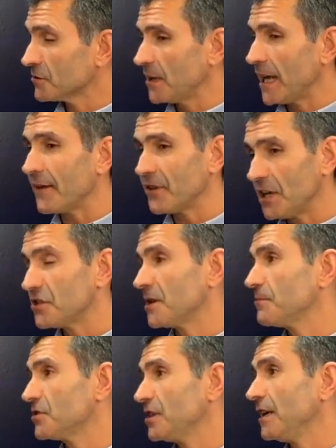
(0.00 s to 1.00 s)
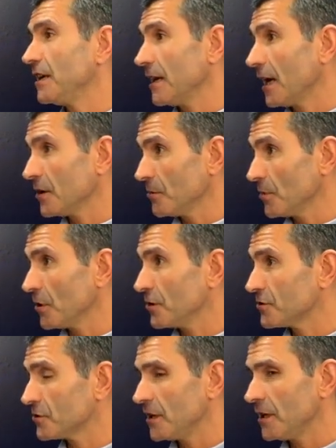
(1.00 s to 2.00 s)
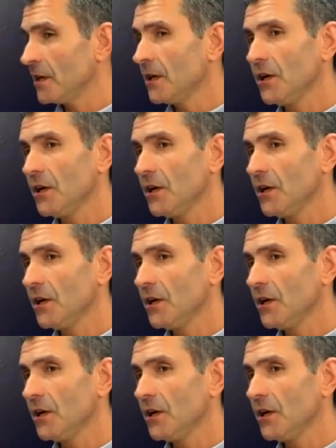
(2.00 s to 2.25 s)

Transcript: So we have an inkjet machine in our laboratory